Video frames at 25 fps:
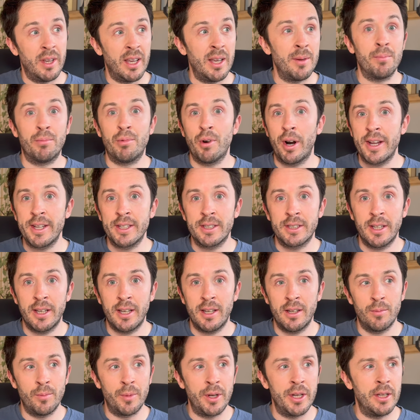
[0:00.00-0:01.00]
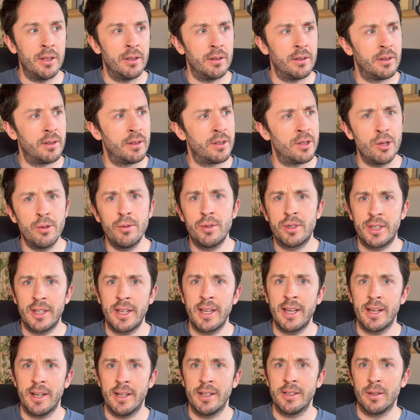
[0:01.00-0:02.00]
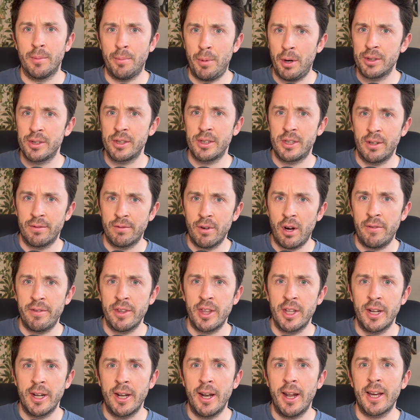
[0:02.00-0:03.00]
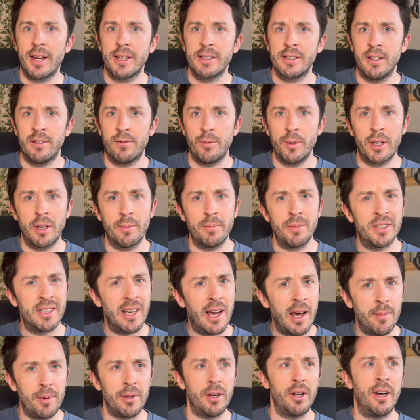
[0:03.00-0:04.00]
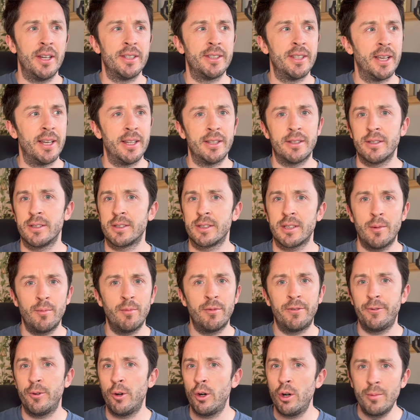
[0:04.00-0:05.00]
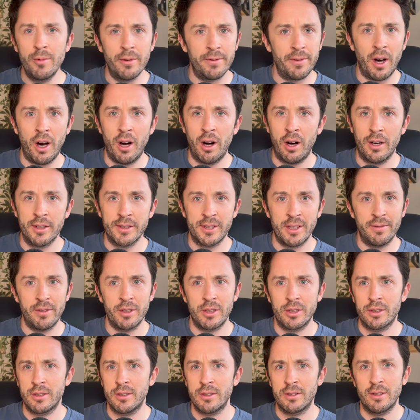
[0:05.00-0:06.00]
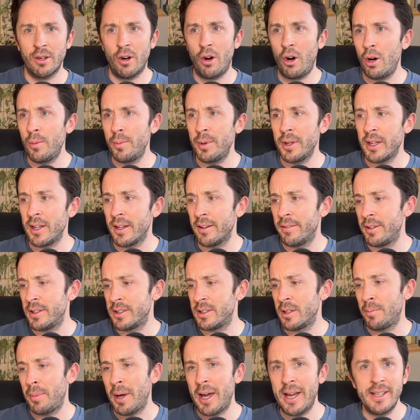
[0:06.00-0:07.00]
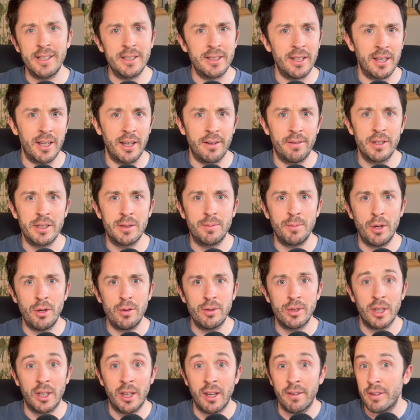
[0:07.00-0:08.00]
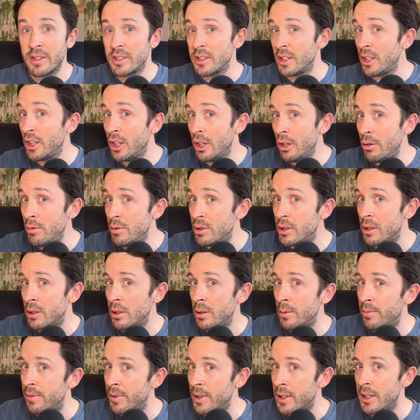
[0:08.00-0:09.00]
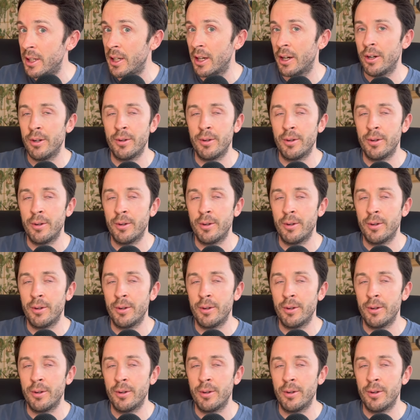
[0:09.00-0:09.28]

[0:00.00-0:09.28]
embrace it and we do see it as a positive rather than a negative. We can metabolize it into some form of art. If it's just a hobby, if it's a painting, if it's music, if it's a YouTube video,